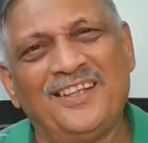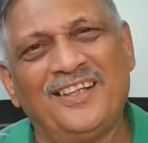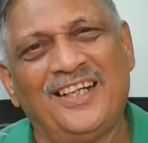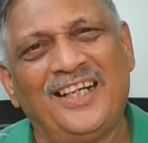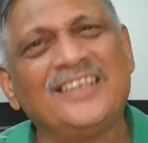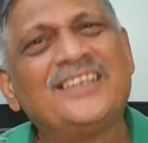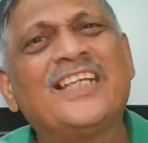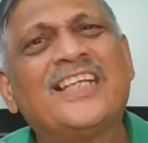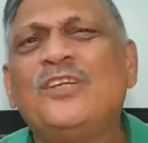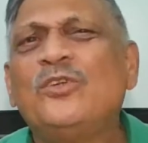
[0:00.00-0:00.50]

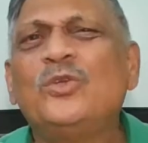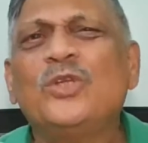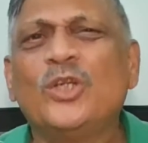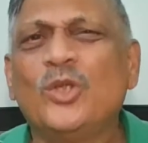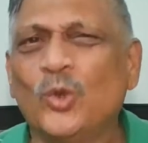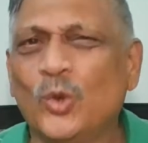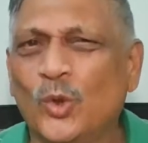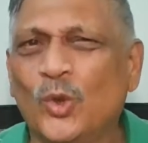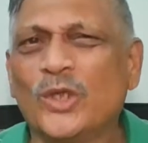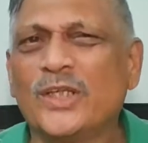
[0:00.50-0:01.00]
I'll tell you the
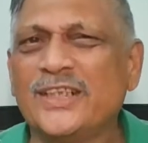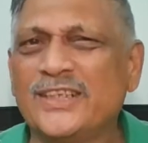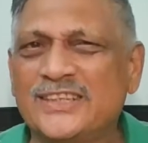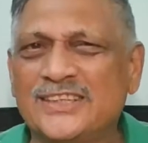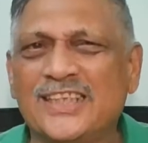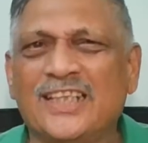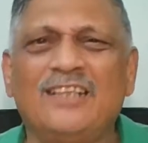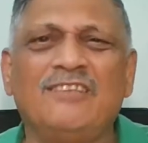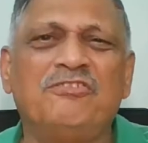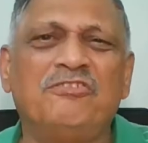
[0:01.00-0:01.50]
lore
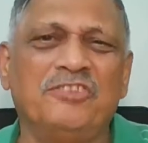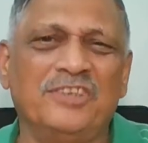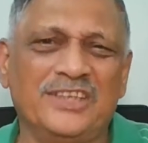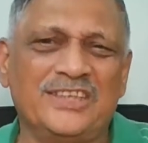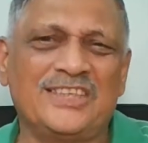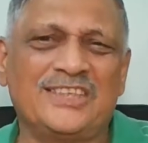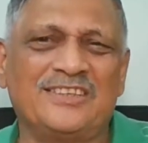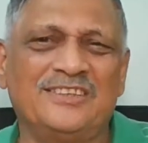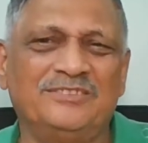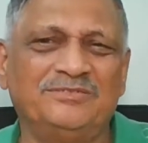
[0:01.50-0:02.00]
itself
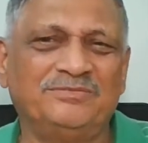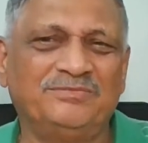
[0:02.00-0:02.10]
first.